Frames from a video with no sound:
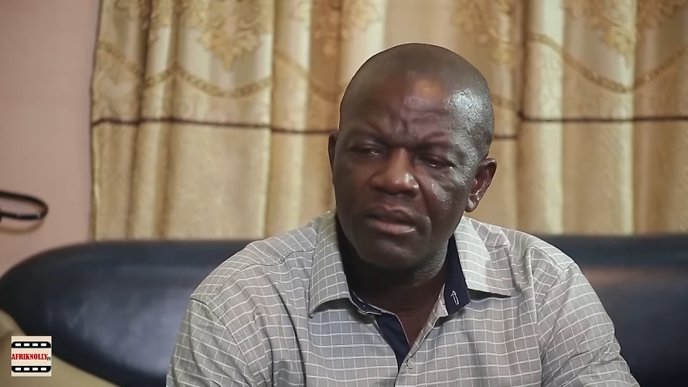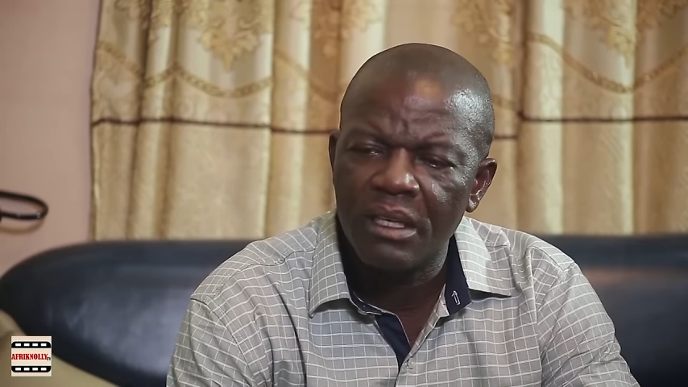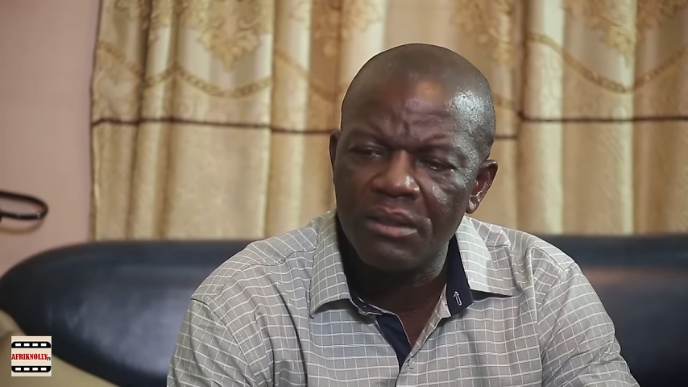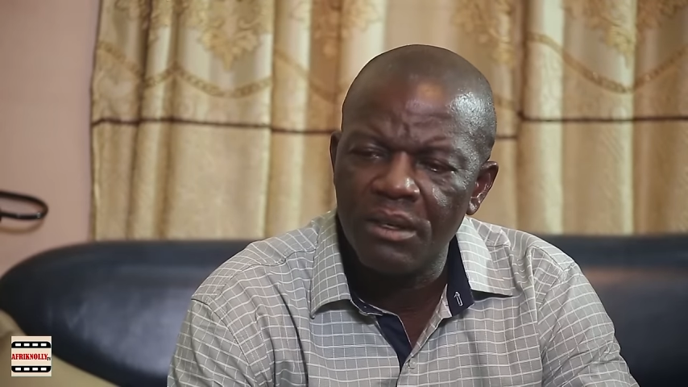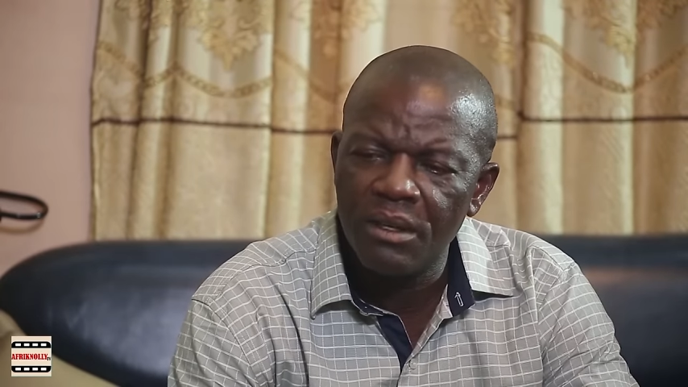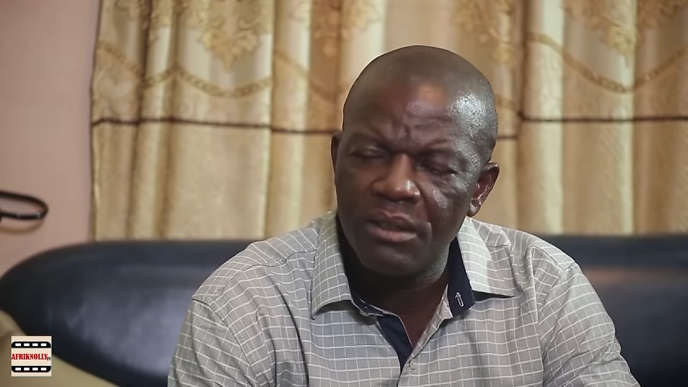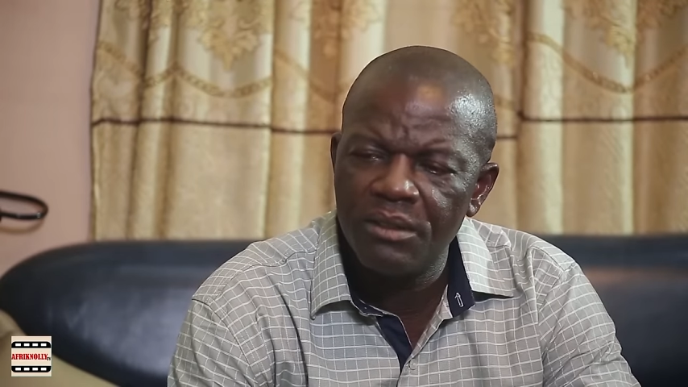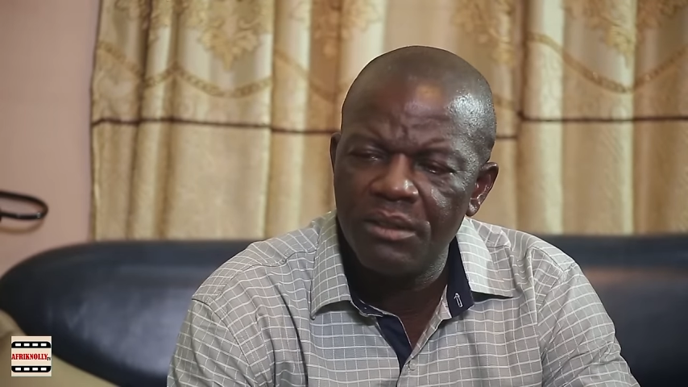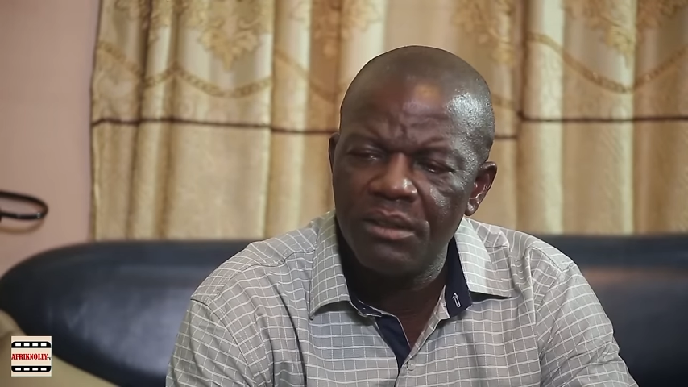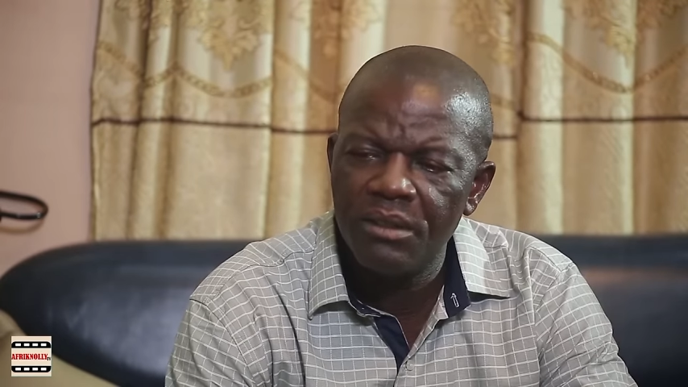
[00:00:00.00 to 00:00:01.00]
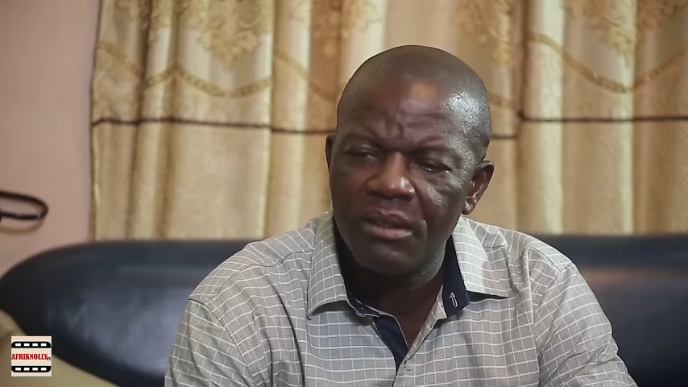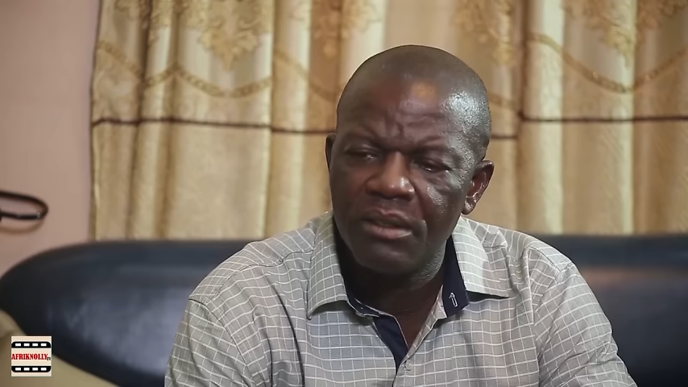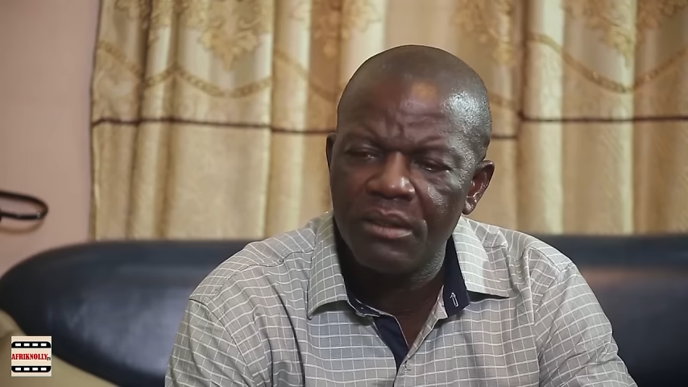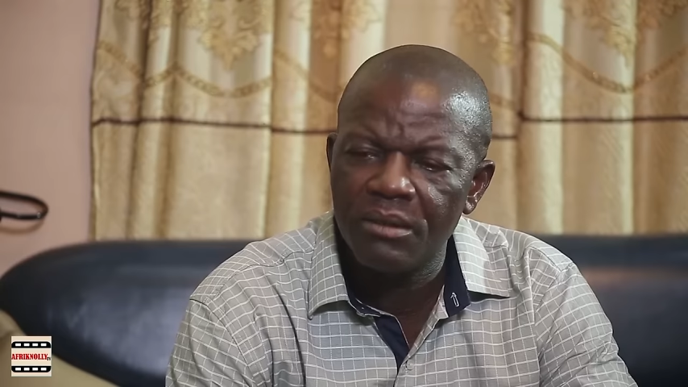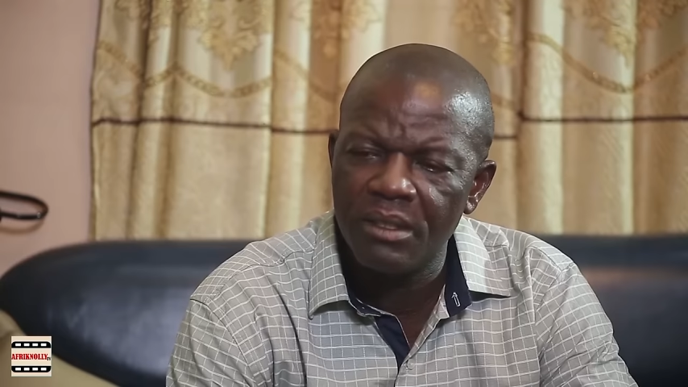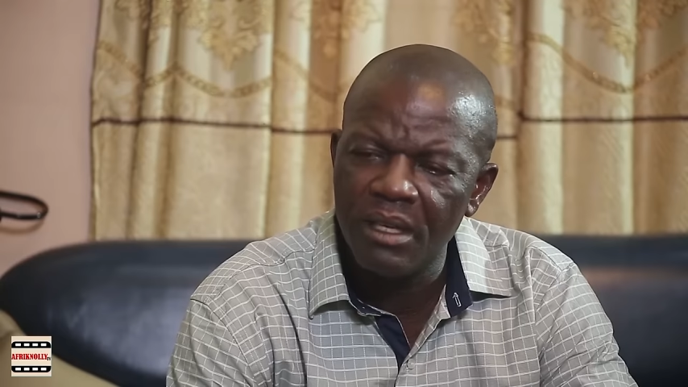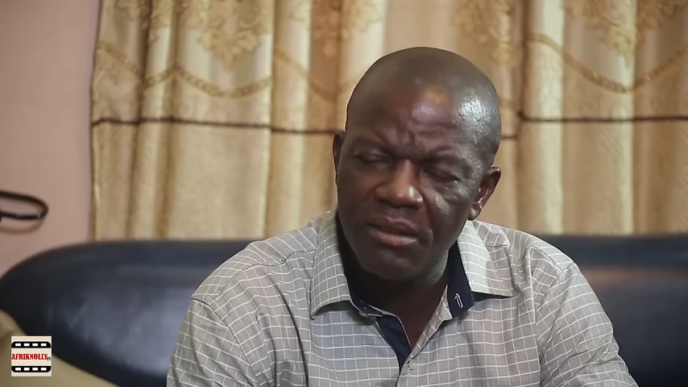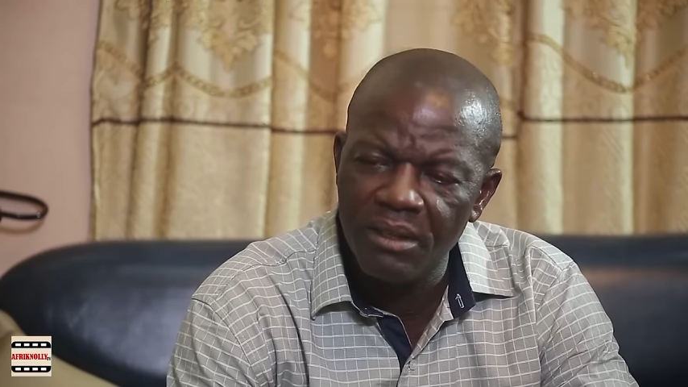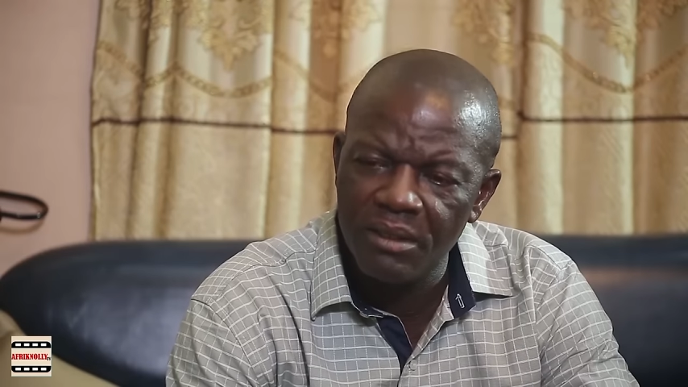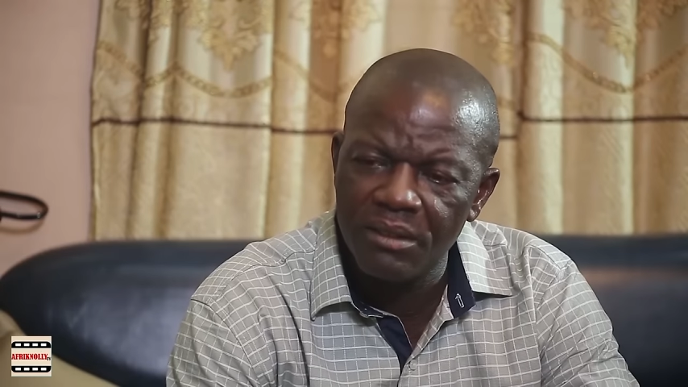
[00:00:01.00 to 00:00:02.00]
that God will
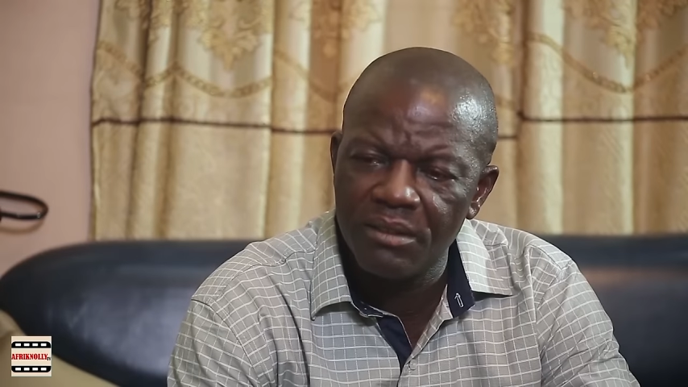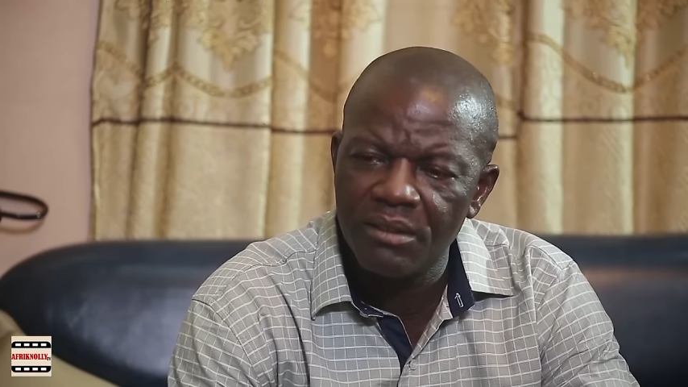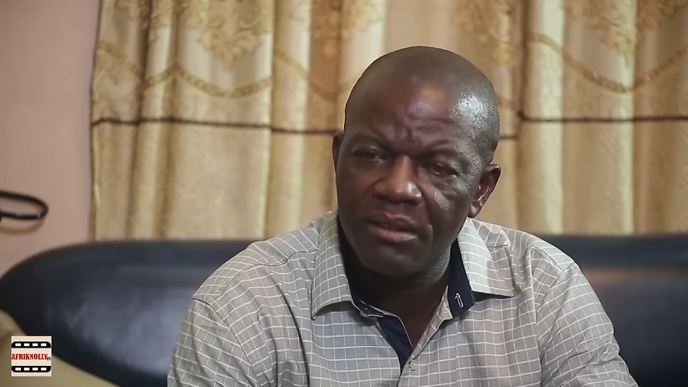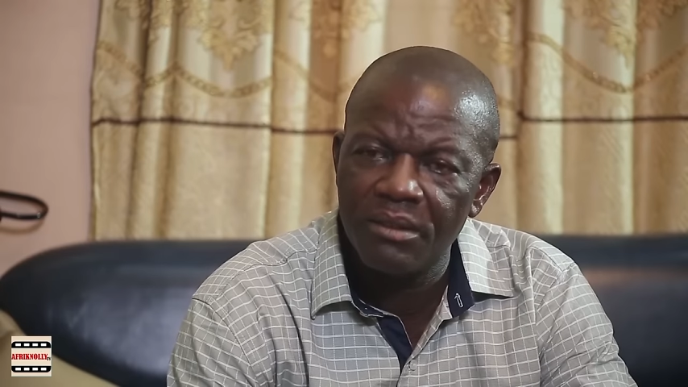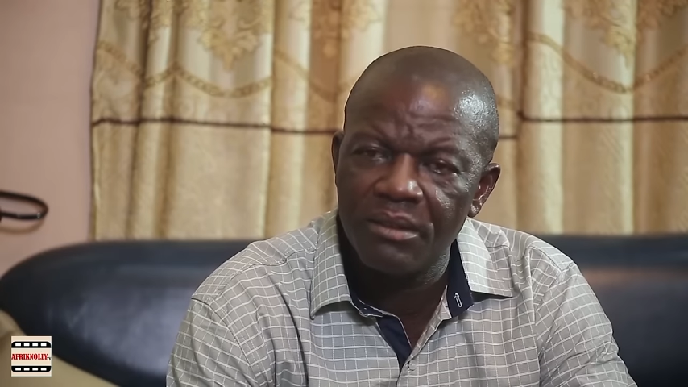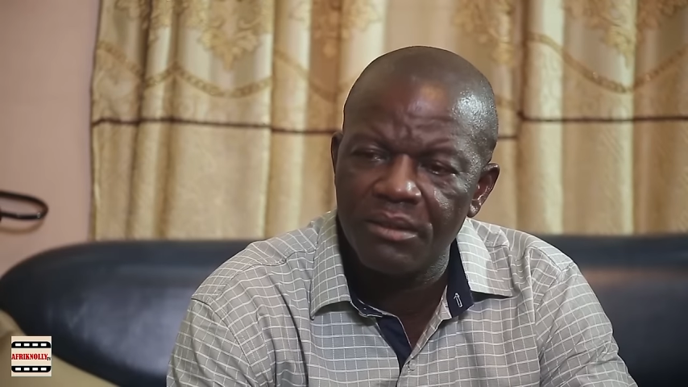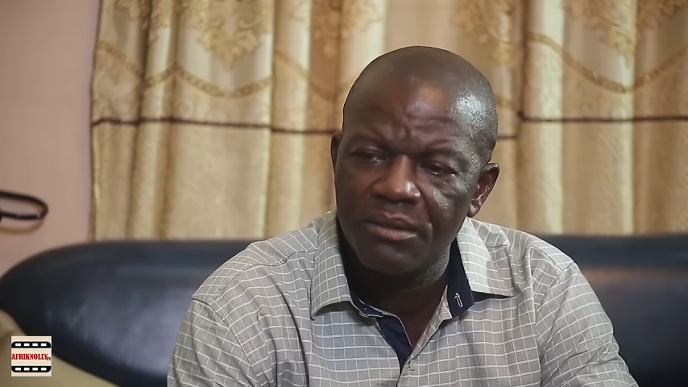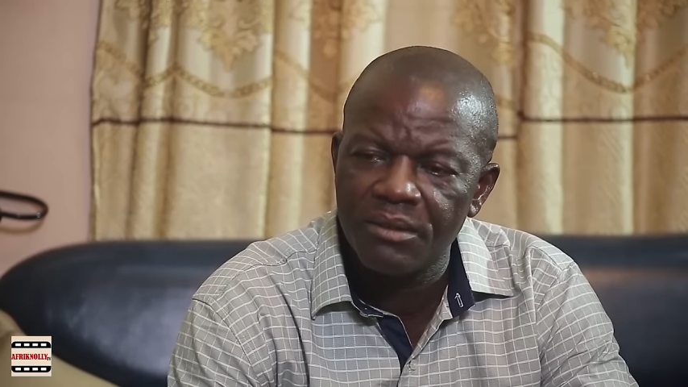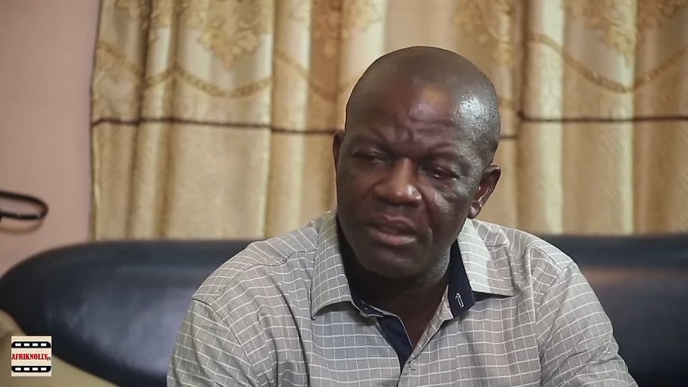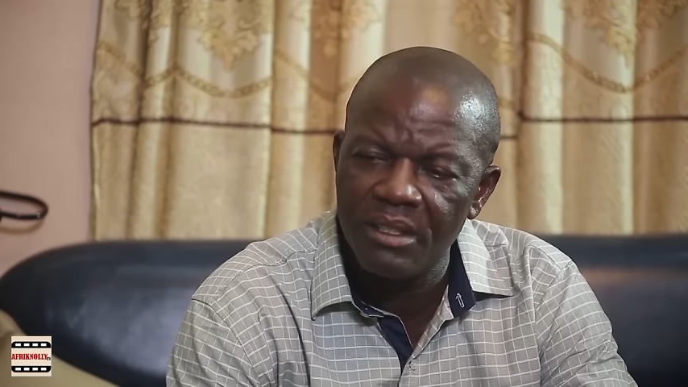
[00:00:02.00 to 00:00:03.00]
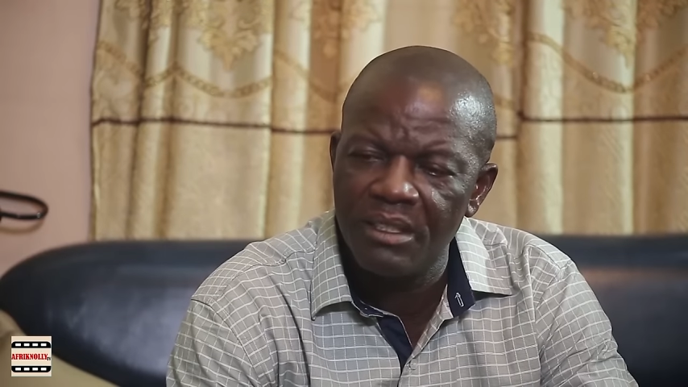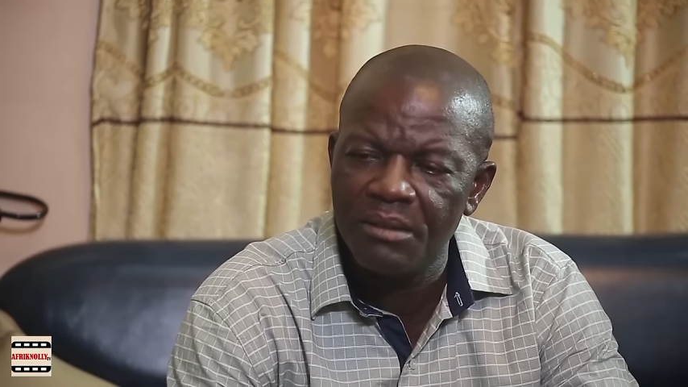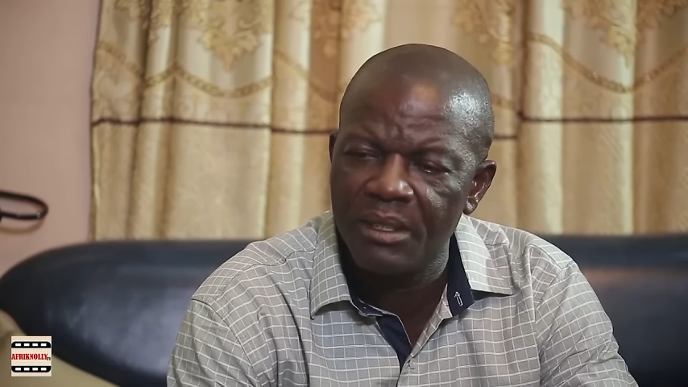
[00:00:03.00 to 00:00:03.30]
deliver us from these